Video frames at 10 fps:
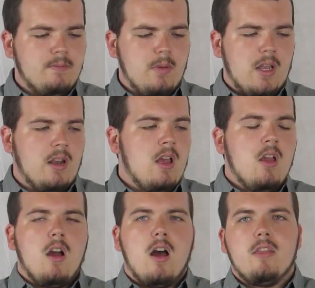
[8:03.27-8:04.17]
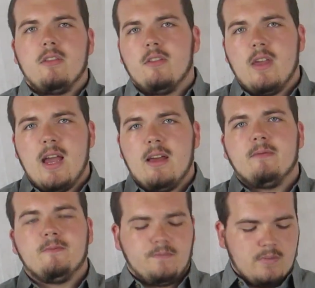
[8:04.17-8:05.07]
But other than
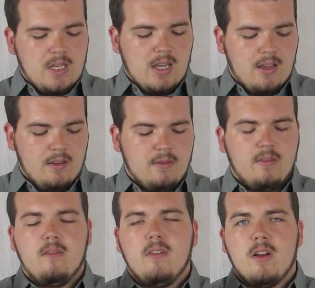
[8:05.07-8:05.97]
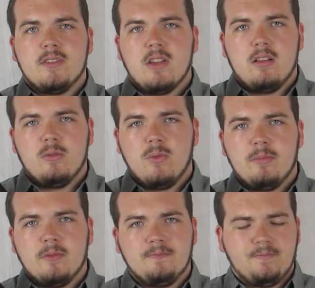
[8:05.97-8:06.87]
that, very solid
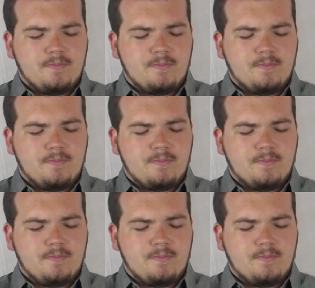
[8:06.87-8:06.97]
weapon.